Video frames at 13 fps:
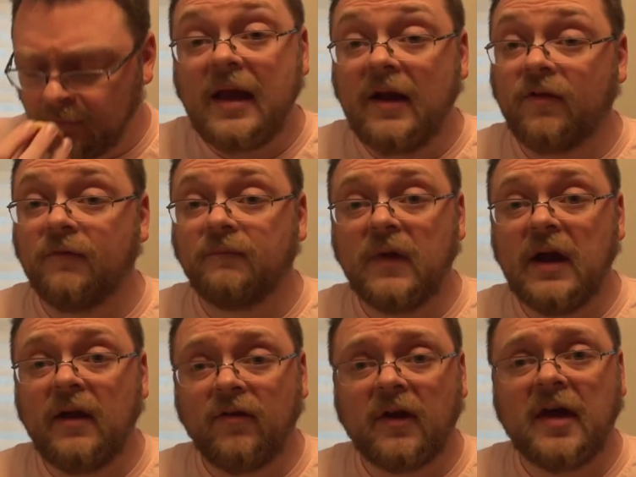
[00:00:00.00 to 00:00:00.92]

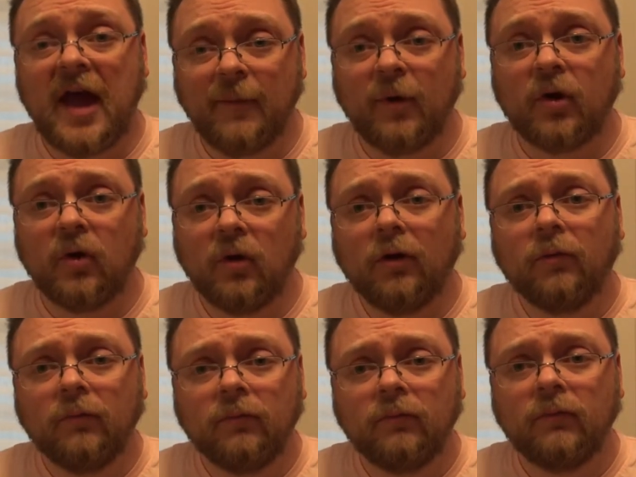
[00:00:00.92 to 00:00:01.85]
It's a chemical
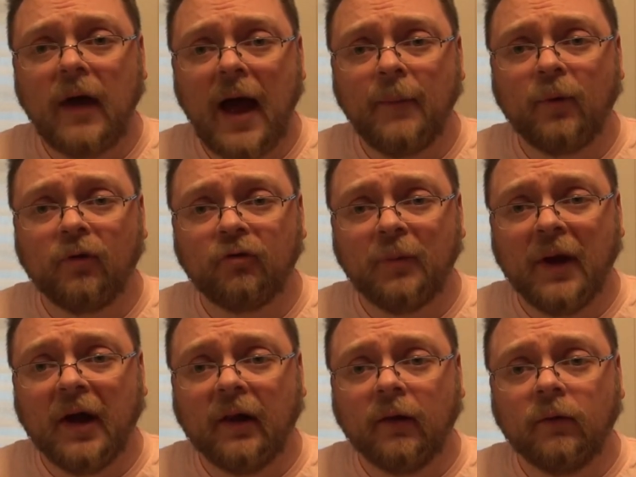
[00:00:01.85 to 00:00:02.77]
apple
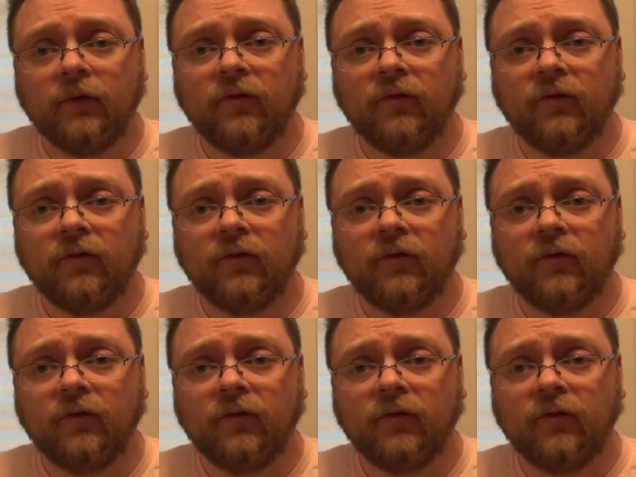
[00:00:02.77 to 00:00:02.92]
smell.